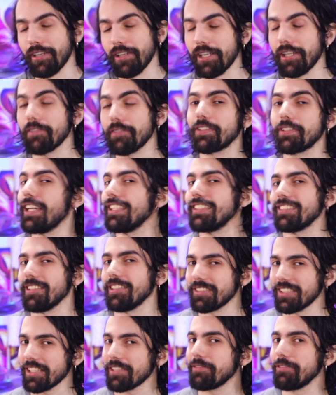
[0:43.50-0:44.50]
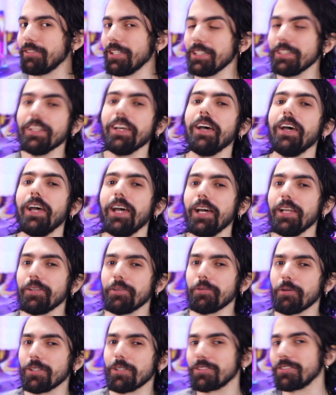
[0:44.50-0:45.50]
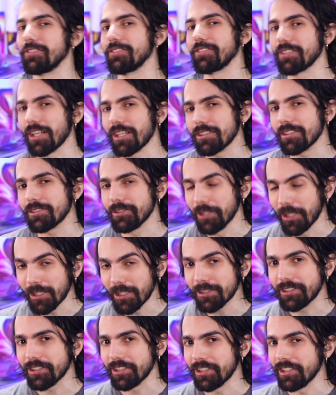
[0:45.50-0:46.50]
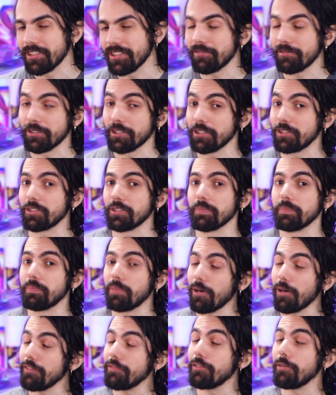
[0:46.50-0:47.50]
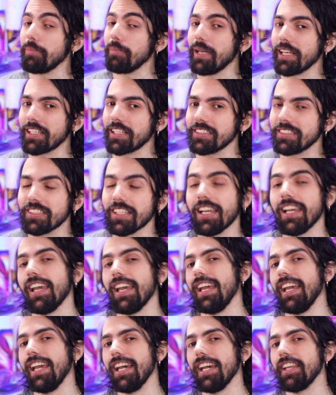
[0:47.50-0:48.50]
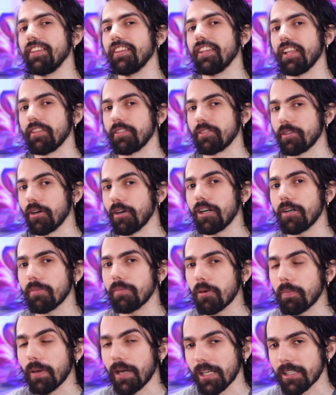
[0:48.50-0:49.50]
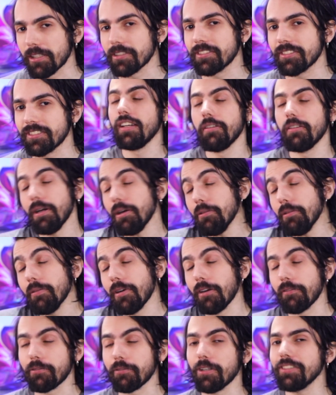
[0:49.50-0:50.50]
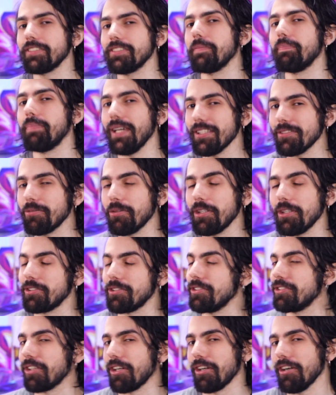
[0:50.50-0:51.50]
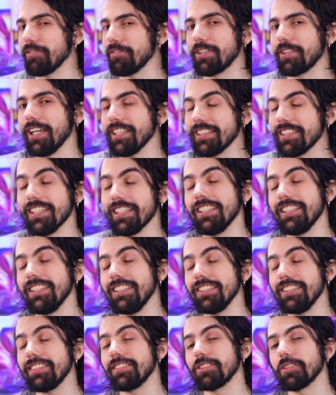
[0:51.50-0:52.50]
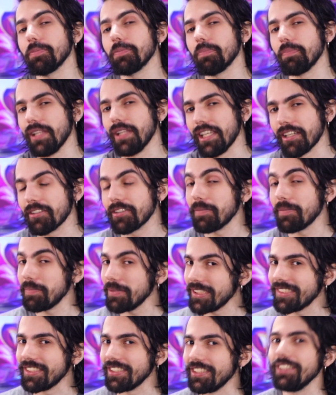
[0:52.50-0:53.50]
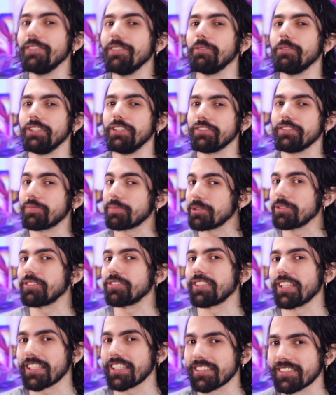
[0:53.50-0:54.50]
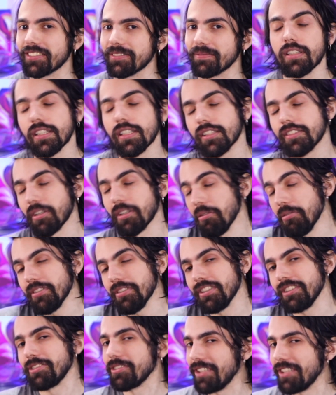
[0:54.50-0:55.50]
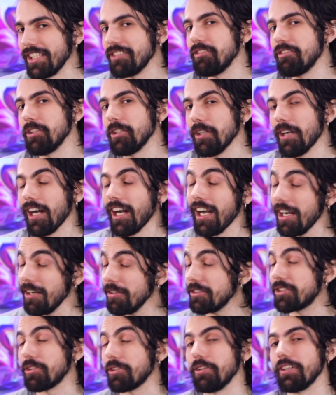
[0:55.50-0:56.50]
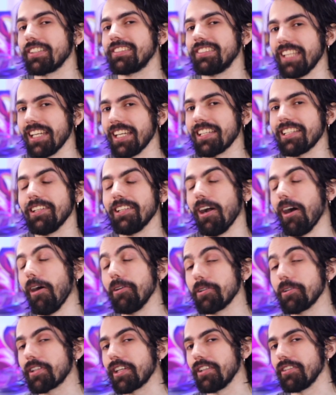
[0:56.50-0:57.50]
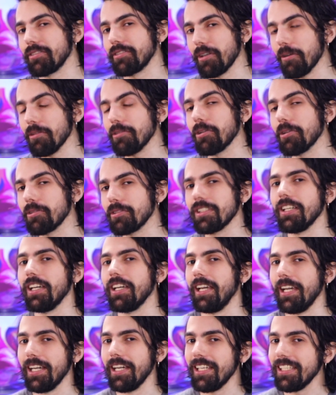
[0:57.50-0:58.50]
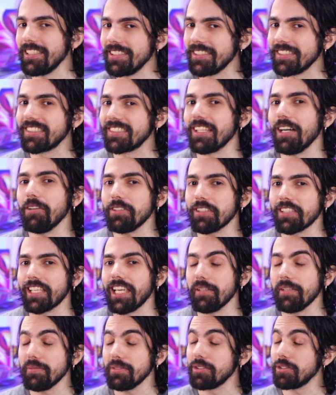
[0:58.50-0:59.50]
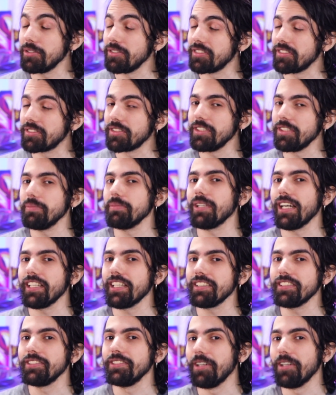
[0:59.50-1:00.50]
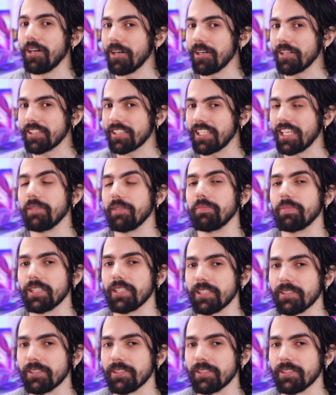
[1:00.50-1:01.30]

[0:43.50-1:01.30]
any of that sounds like fun and you want to start your journey featuring powerful mechas and adorable pilots, well, of course the best way to enjoy of that is to play on the PC with BlueStacks. So, in today's video, I will show you exactly how you can download and install the game to streamline your gameplay.